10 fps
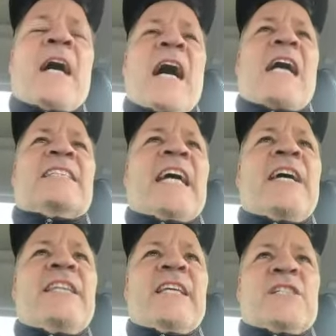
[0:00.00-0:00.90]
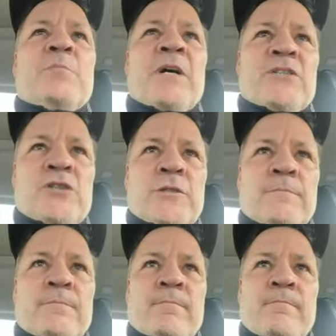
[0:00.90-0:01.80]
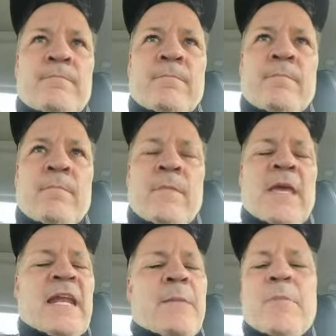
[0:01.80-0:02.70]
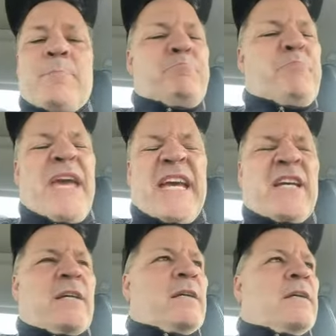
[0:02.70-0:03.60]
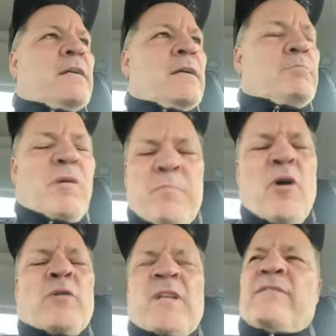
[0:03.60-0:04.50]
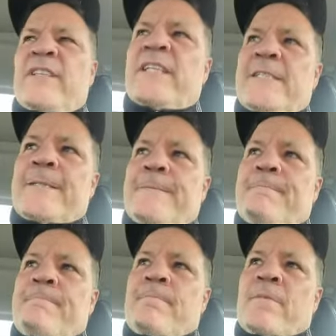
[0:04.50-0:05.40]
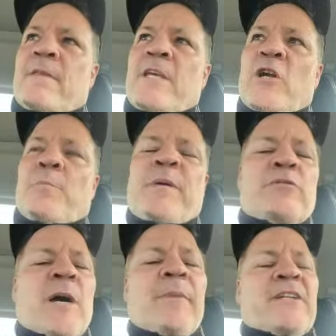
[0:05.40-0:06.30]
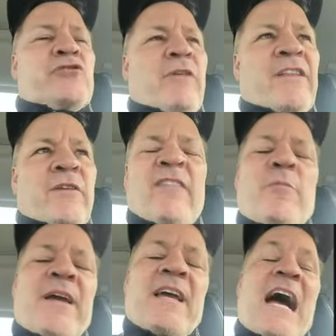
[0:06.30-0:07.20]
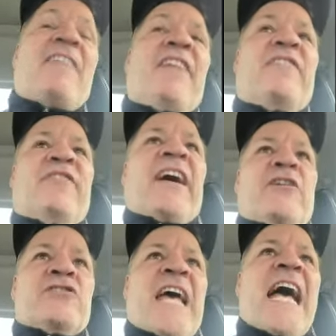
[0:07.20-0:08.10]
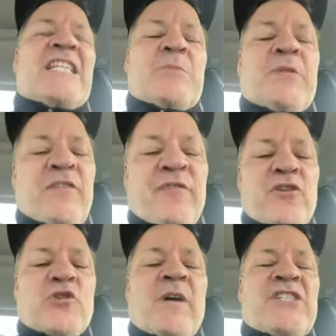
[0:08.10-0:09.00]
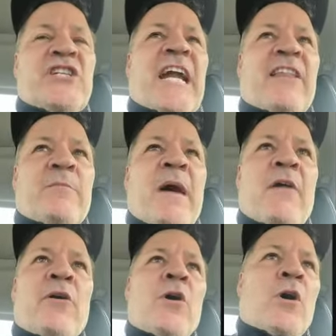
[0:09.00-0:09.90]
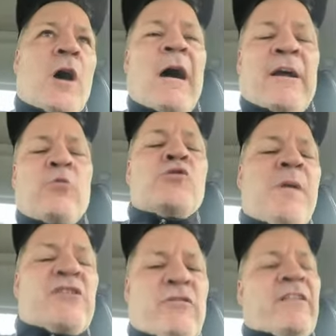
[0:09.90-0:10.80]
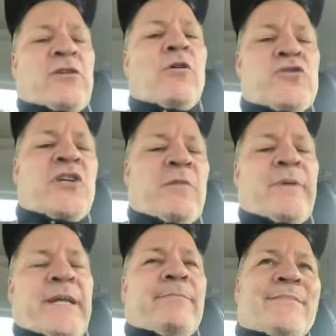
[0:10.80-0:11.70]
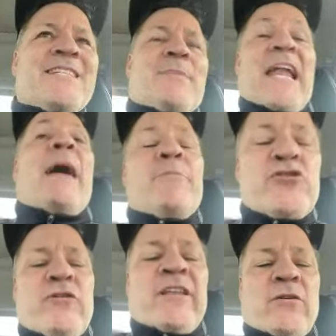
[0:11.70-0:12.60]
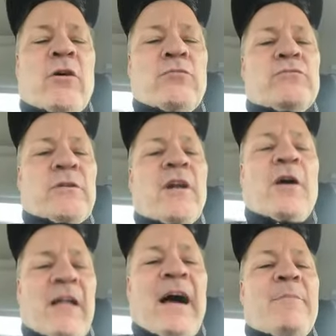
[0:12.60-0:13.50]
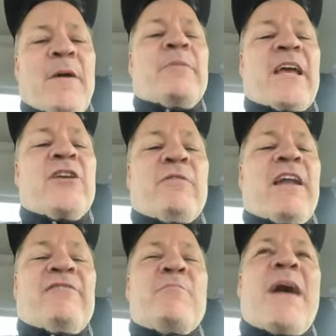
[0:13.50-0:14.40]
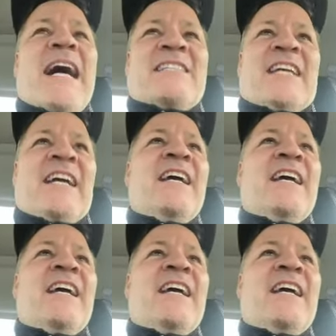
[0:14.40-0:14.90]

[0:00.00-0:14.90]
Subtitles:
I'll tell you this much, and I'm a big proponent of this. You know, people talk about the strength. Everybody, I've had fighters ask me, the first question out of their mouth, all right, who's my strength coach going to be? I said, man, I'm your strength coach. You know, I'm getting ready for boxing.